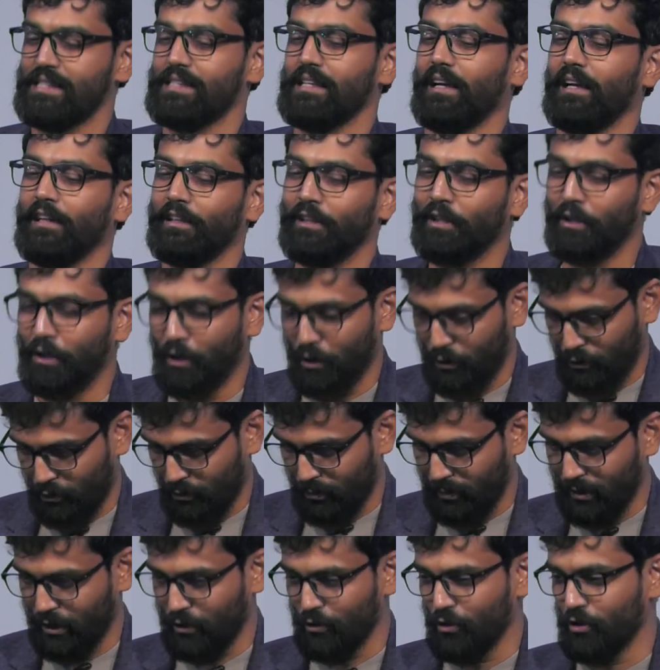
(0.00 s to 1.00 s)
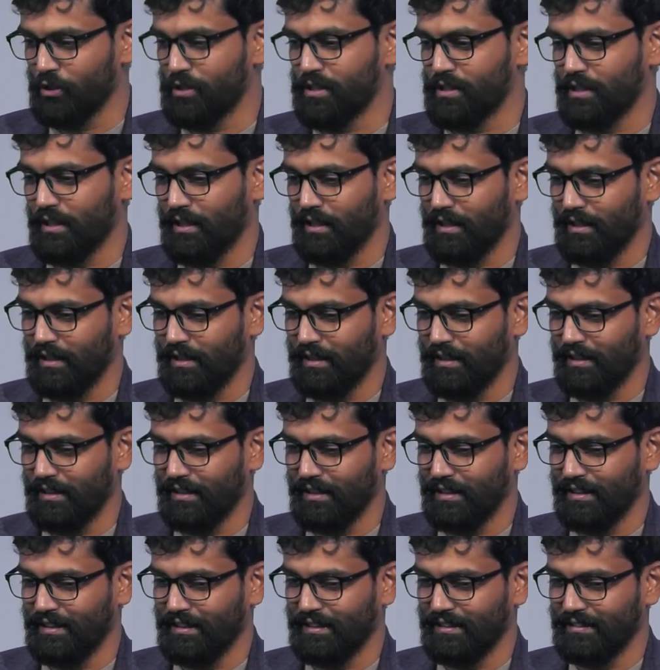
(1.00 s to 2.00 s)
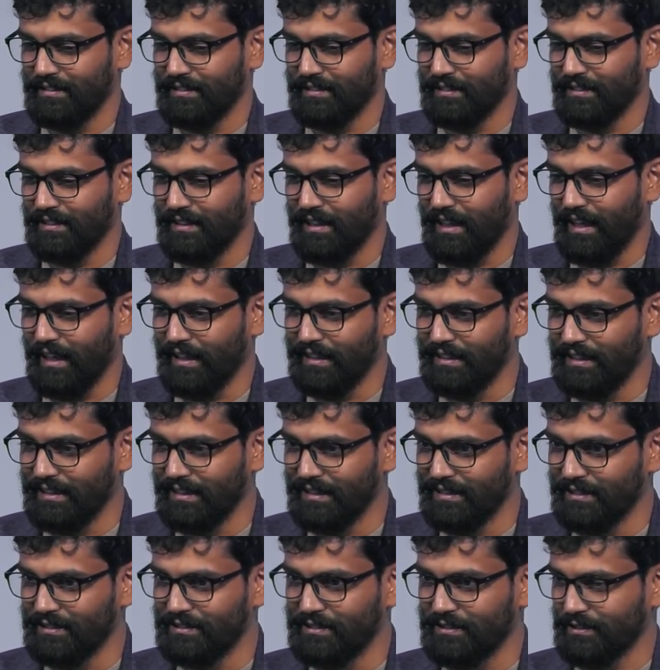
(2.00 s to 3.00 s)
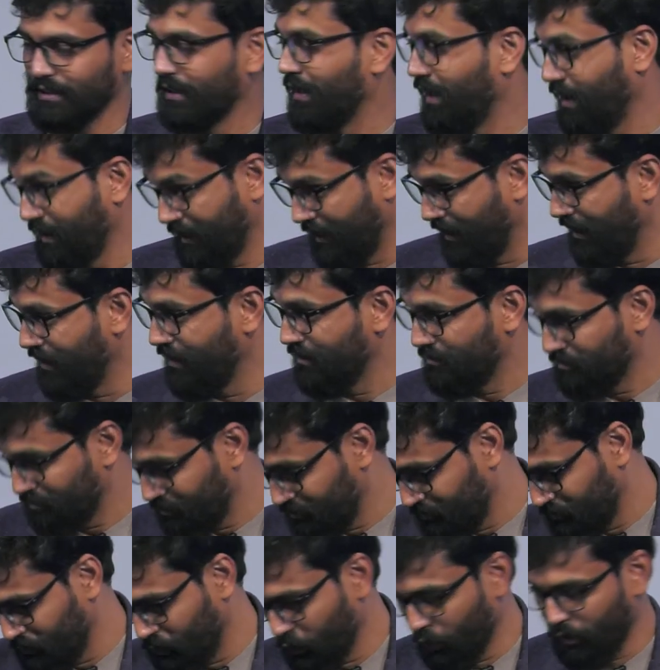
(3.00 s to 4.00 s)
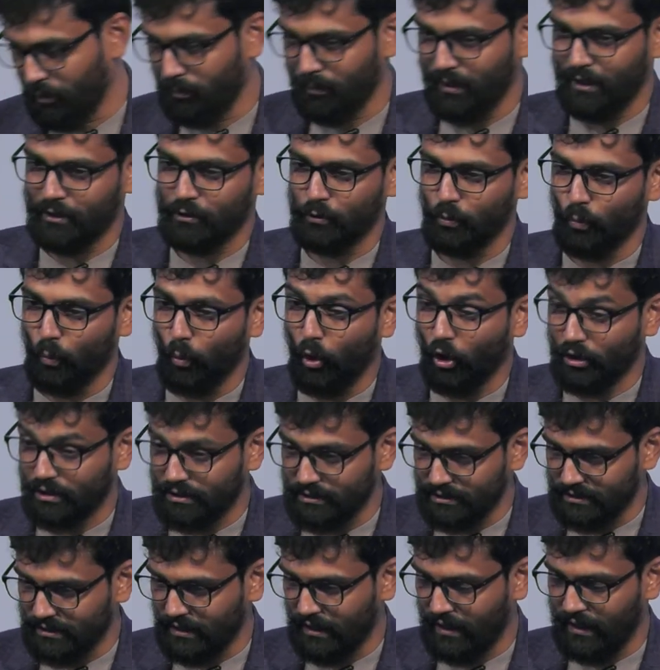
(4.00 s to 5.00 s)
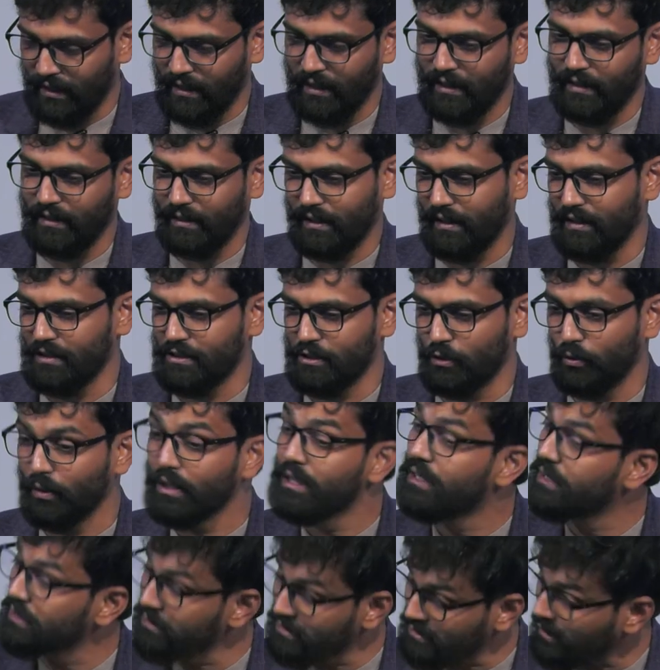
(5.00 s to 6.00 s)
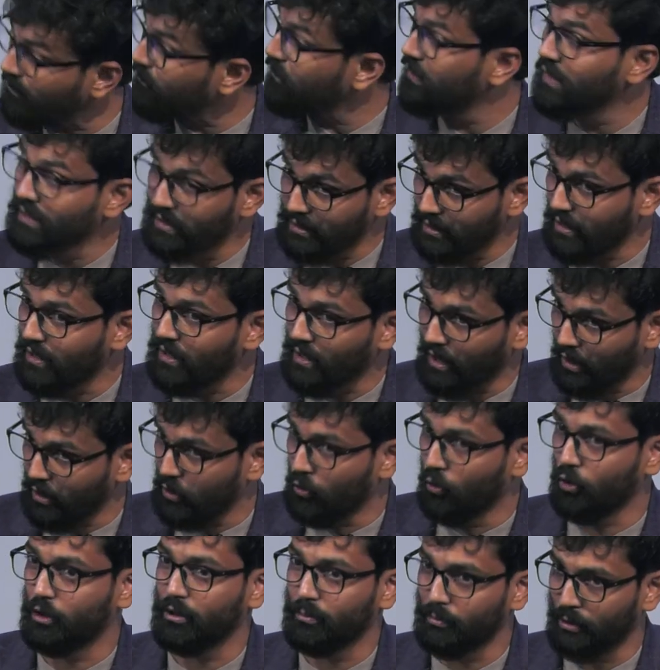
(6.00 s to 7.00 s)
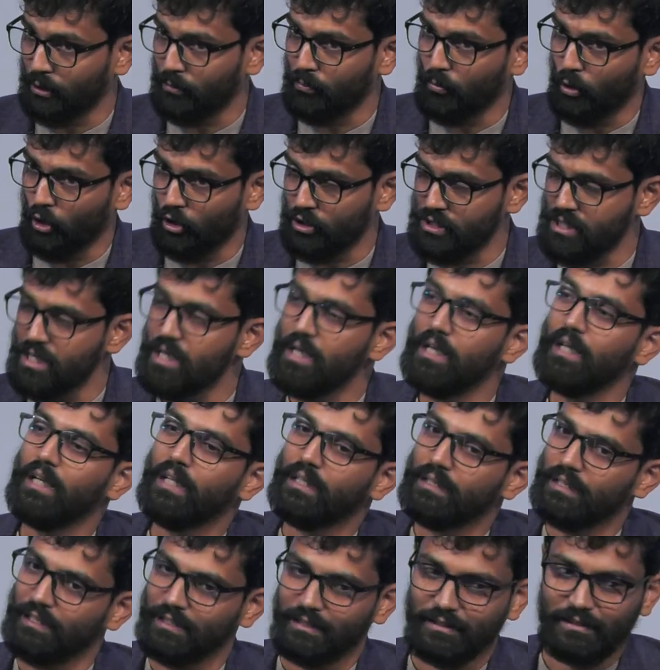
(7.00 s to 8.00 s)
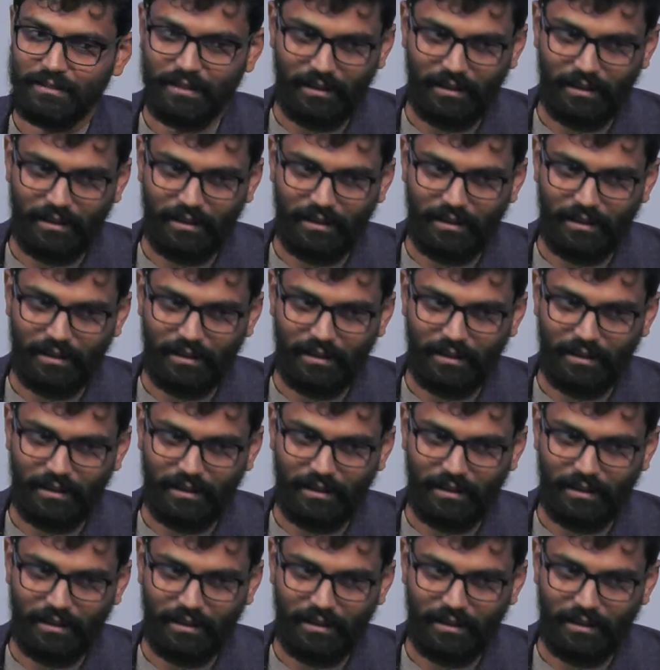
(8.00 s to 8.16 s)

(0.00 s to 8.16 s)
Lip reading: and no, because the idea is, again, going back to what is an AI, right? So it is definitely an algorithmic boss. There's